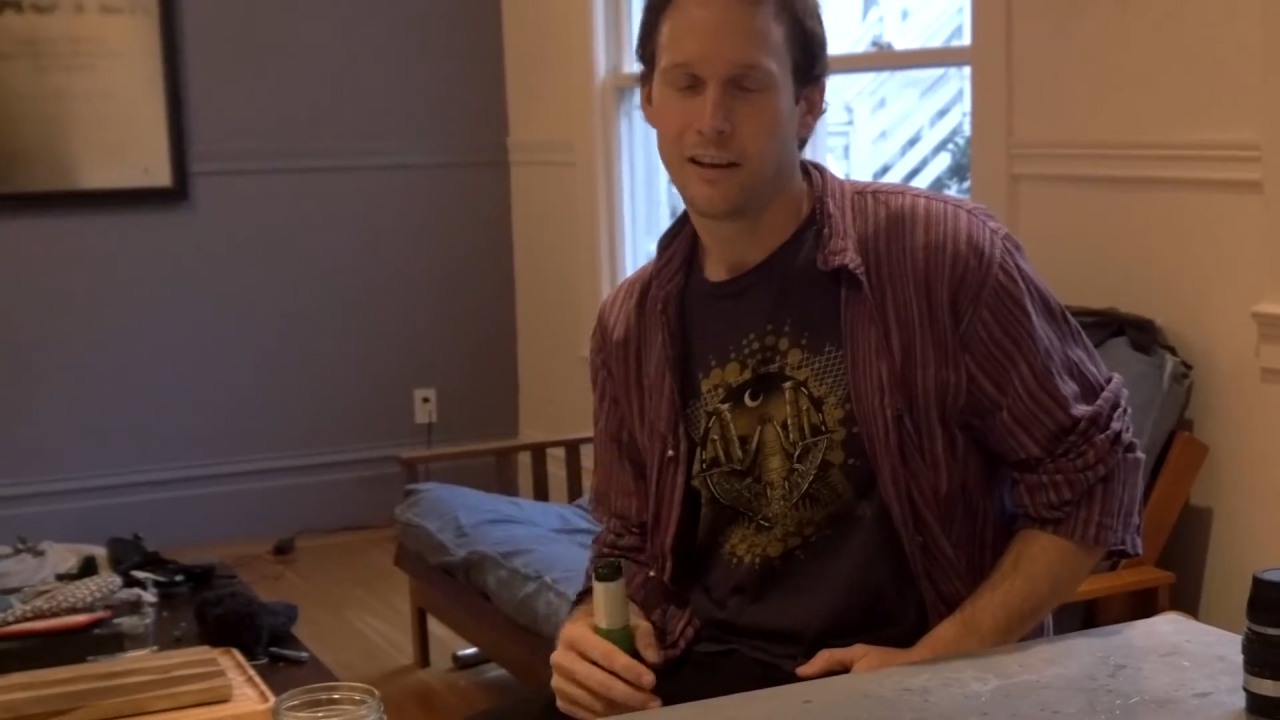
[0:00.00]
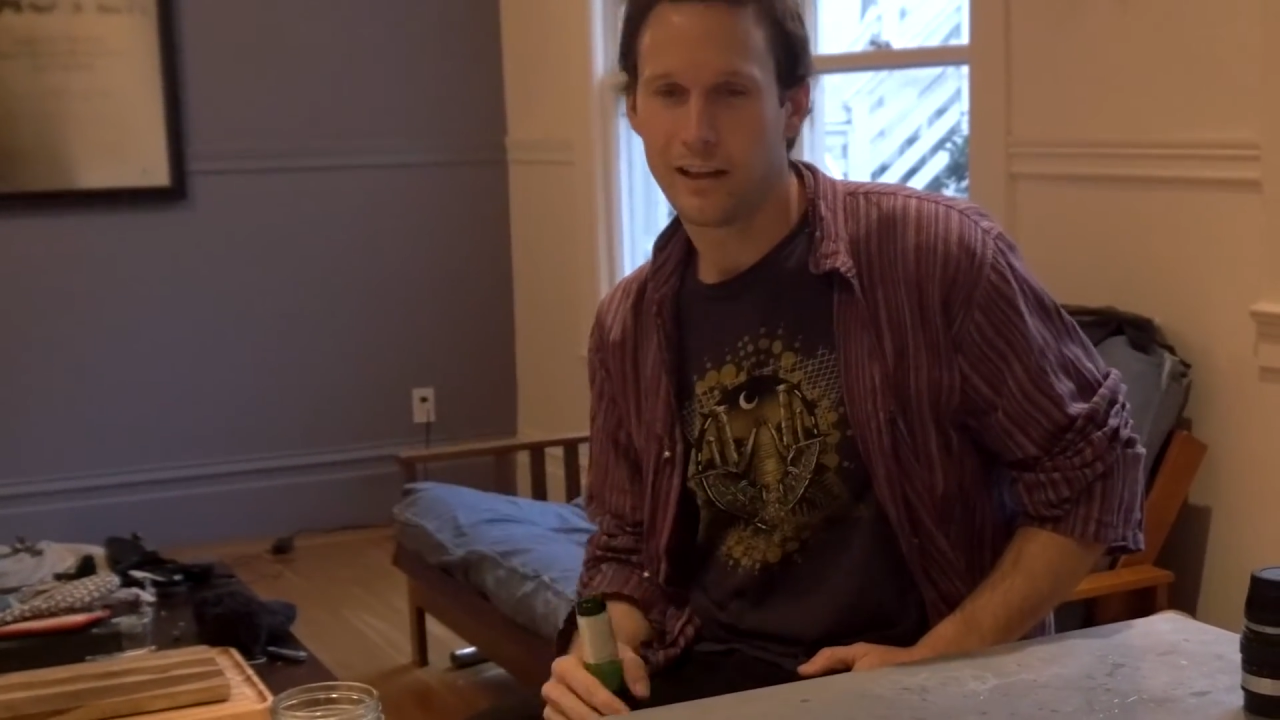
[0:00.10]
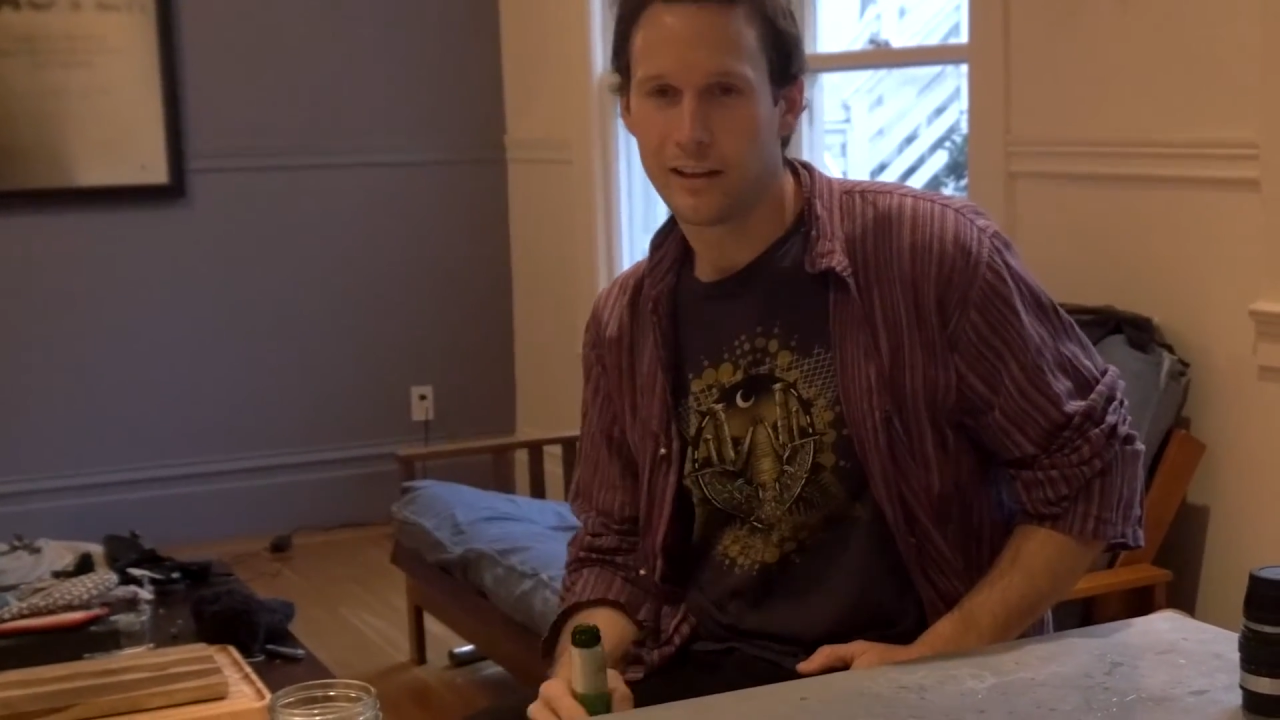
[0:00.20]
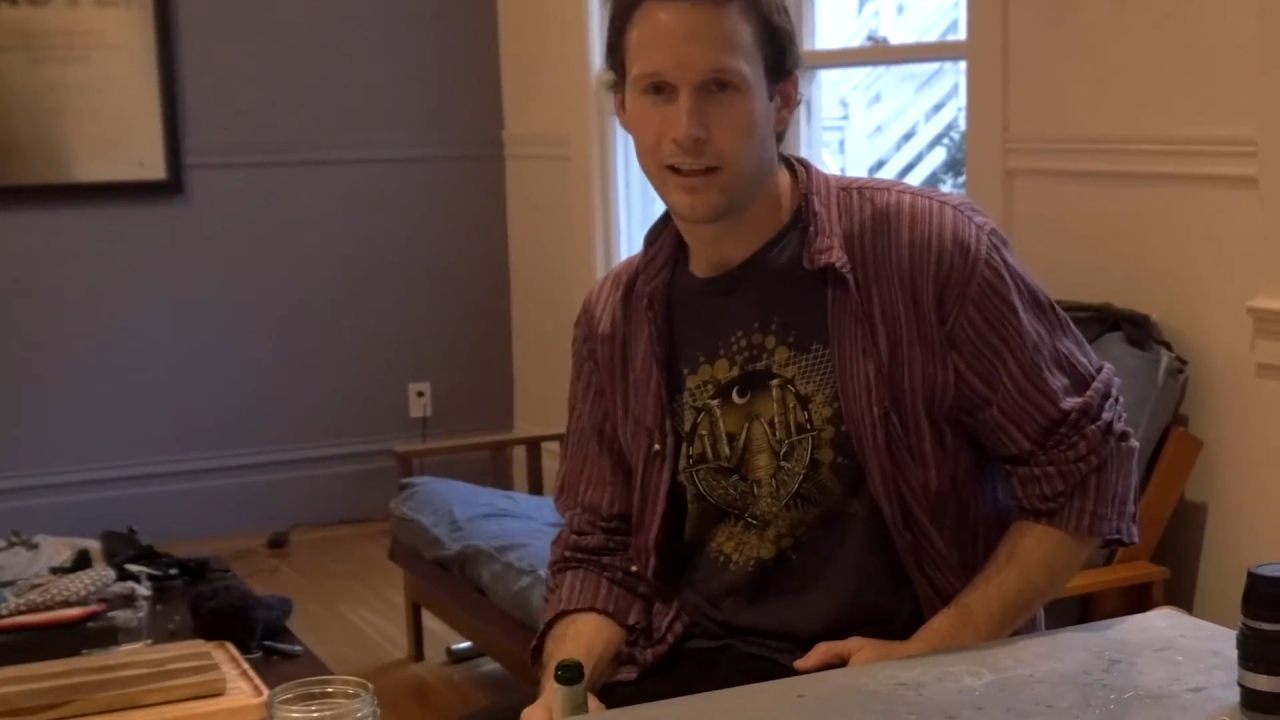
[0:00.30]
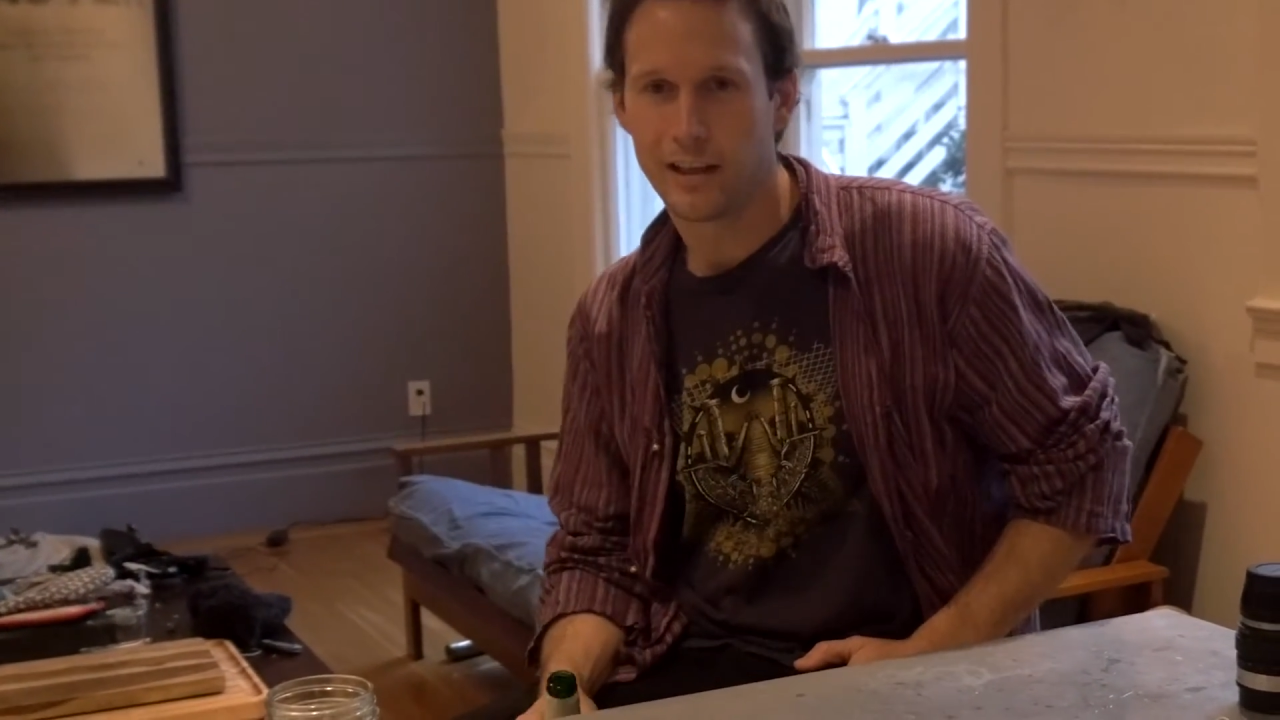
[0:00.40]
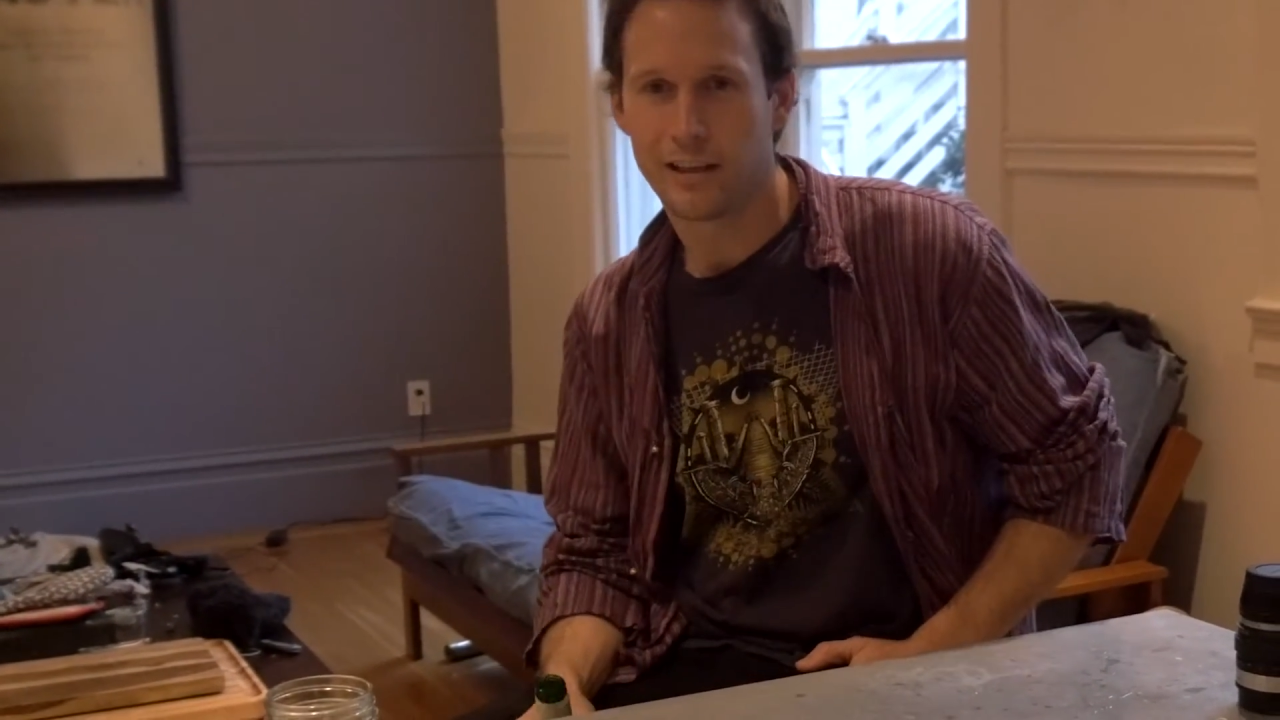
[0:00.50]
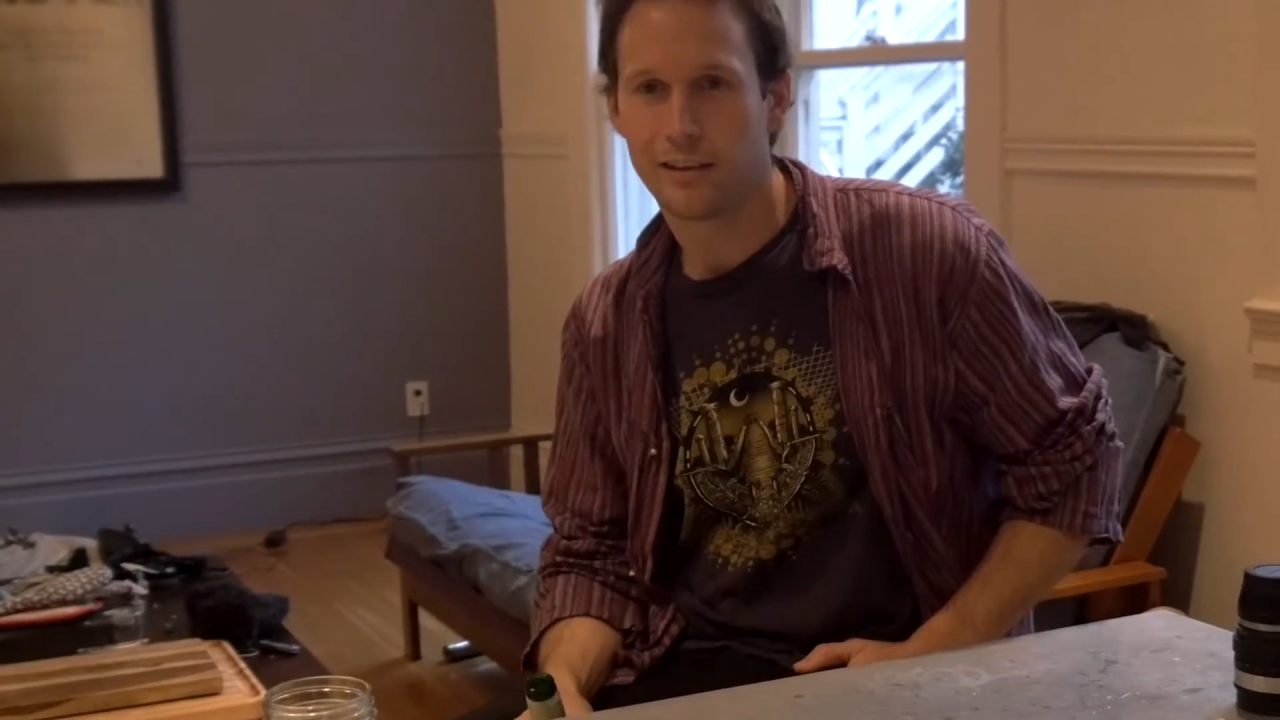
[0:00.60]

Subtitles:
and they,